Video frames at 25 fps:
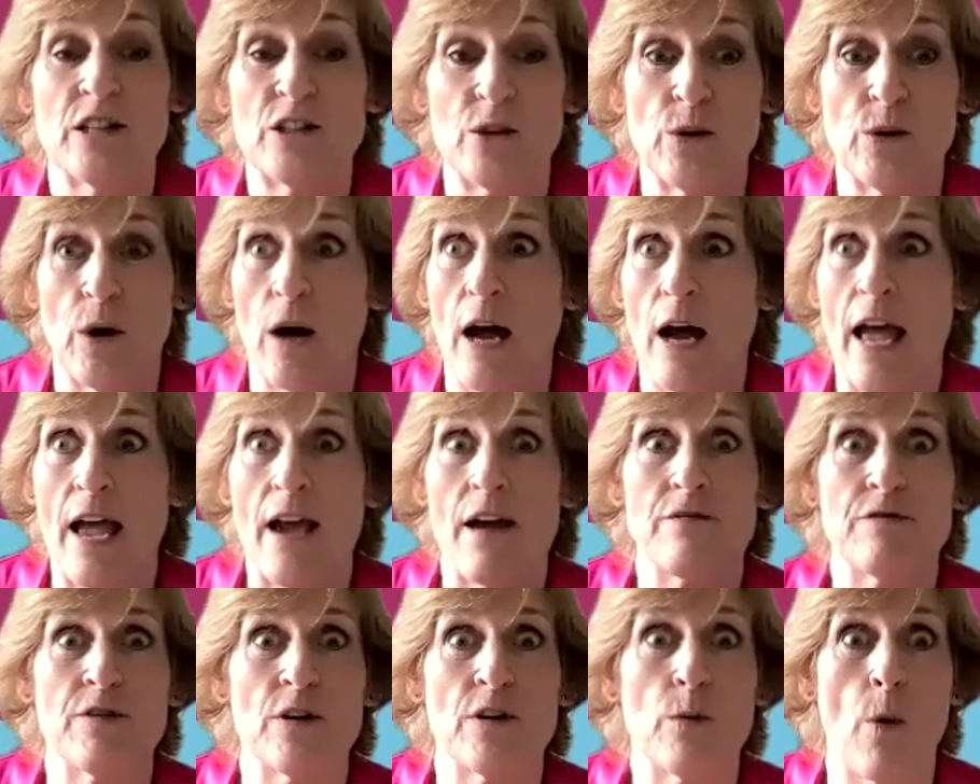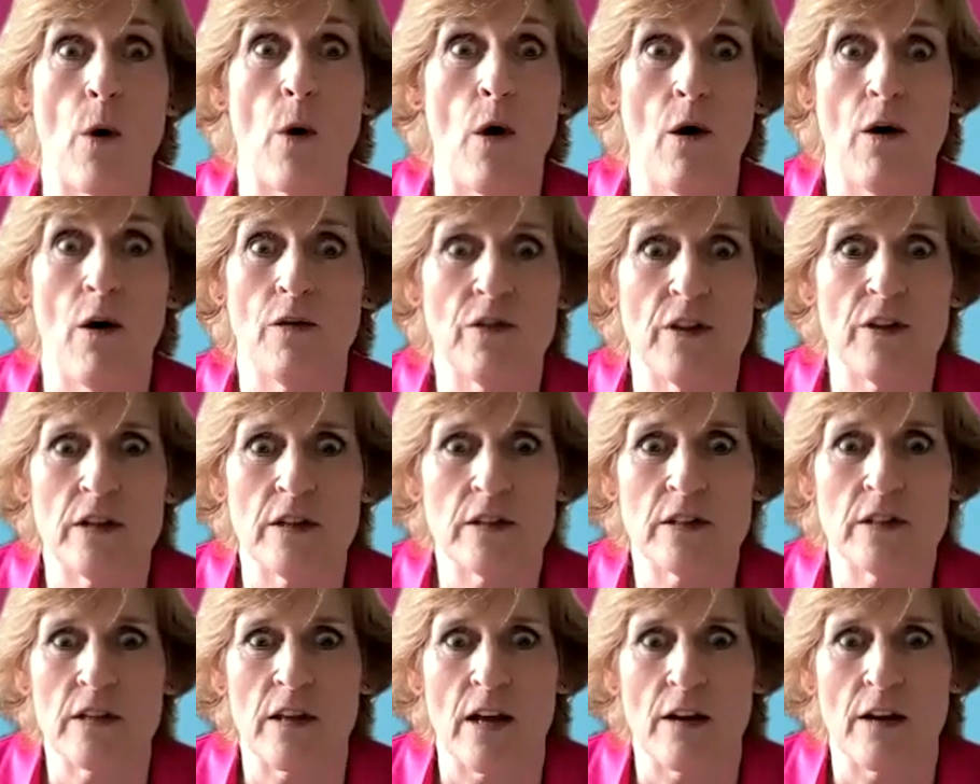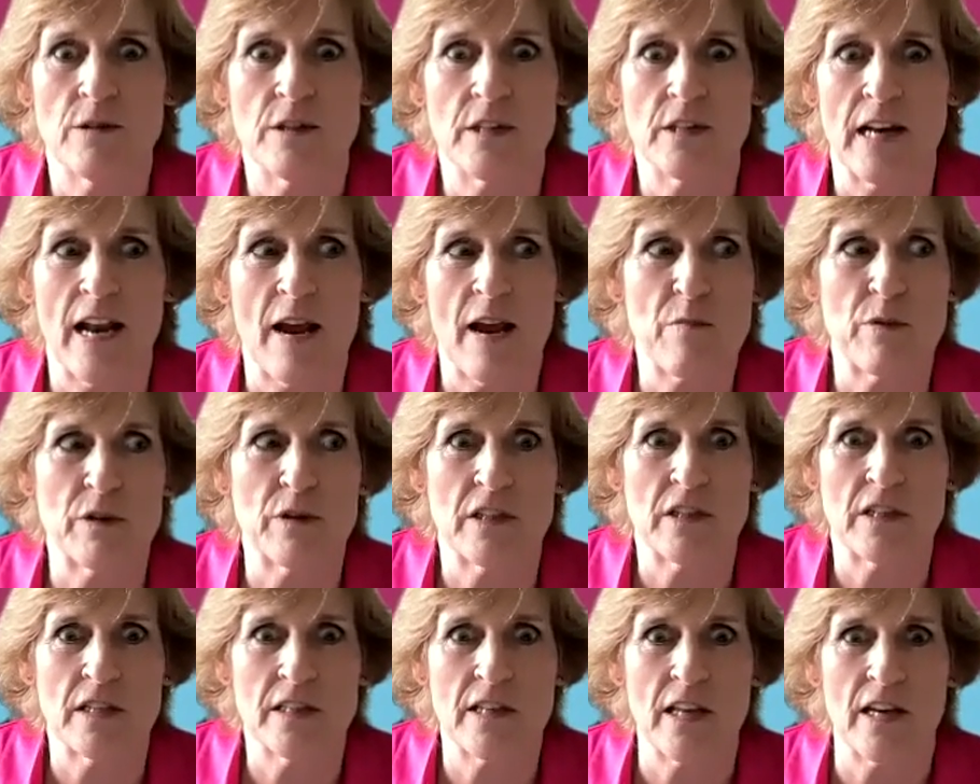to everyone, that's those celebrities